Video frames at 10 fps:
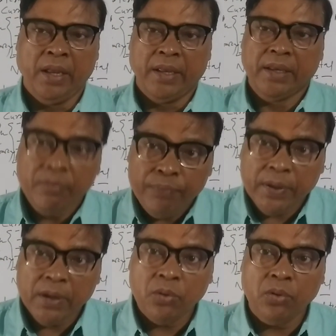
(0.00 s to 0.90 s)
if
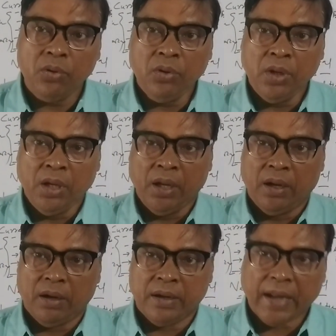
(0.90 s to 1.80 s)
you
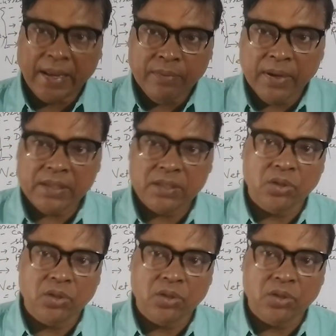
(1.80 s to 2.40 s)
diverse